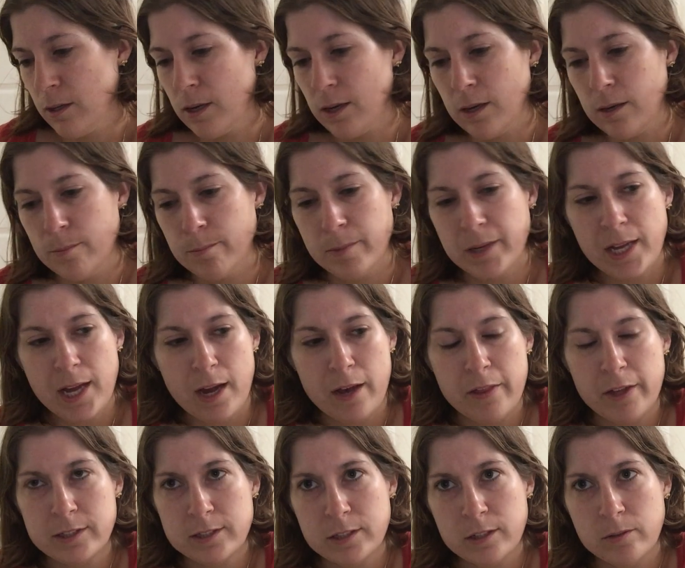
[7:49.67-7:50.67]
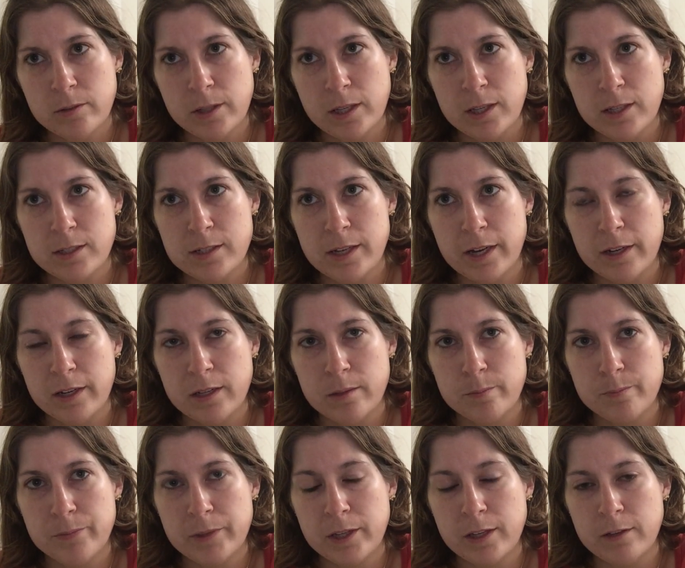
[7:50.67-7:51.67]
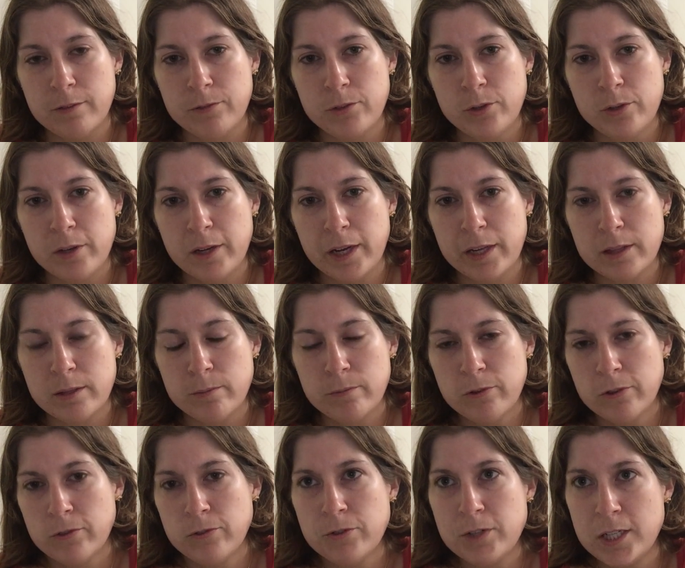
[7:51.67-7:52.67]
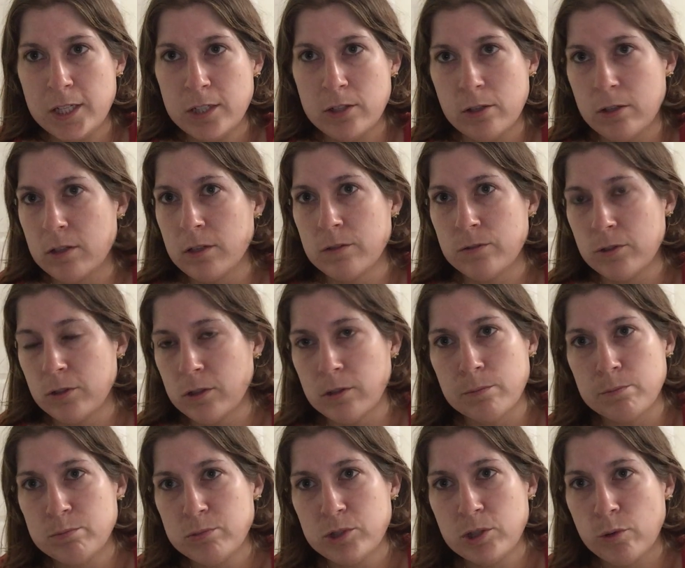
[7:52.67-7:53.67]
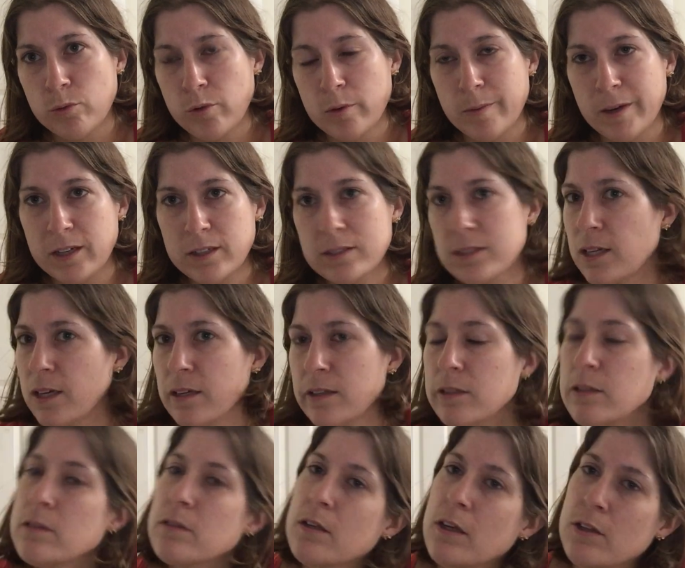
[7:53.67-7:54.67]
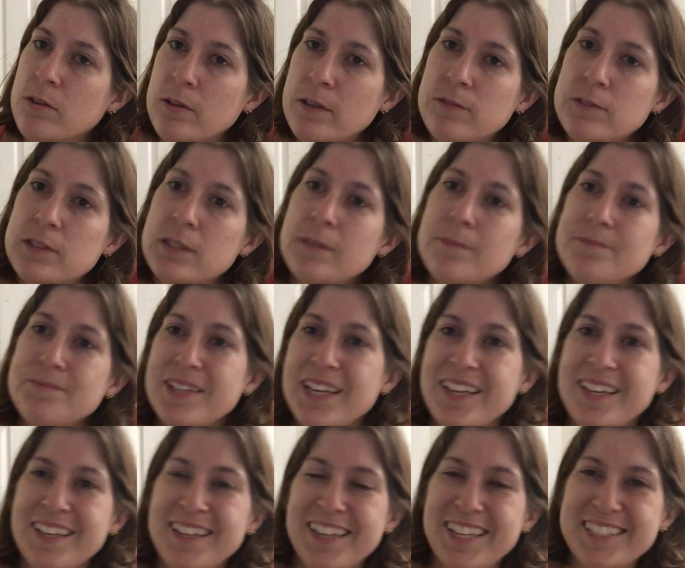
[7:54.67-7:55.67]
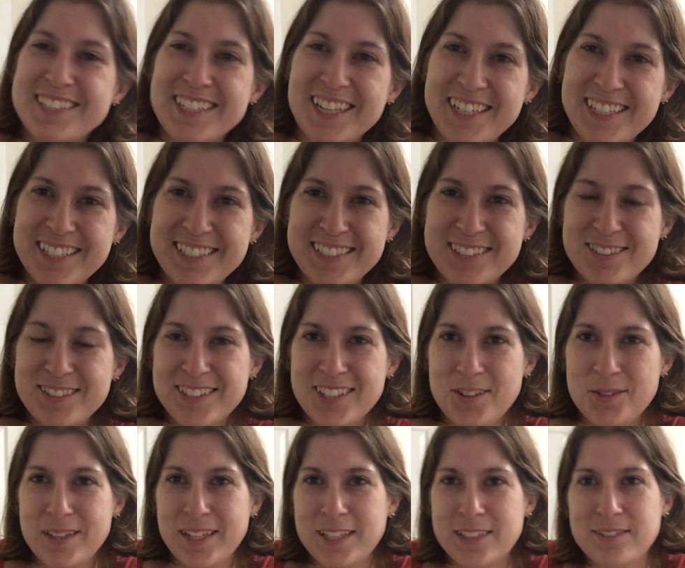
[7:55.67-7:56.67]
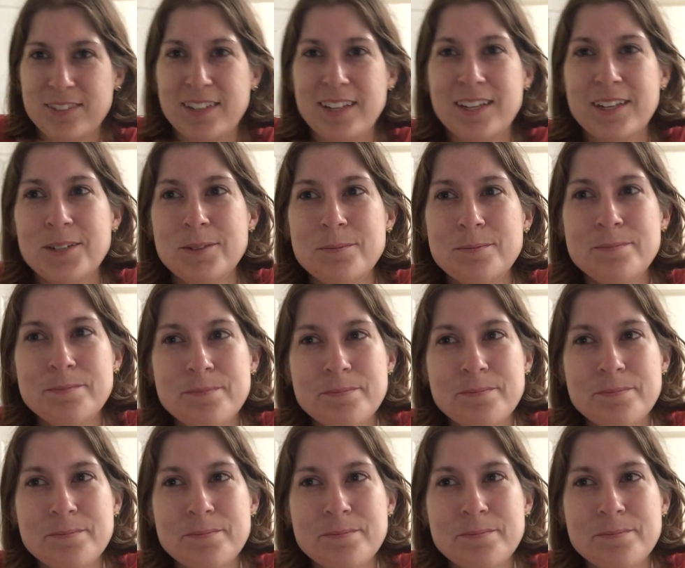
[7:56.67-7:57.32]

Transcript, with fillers: Um, but yeah, that's a really easy item if you can get them for free or for two, three bucks at a thrift. Thanks guys, see you in the next video.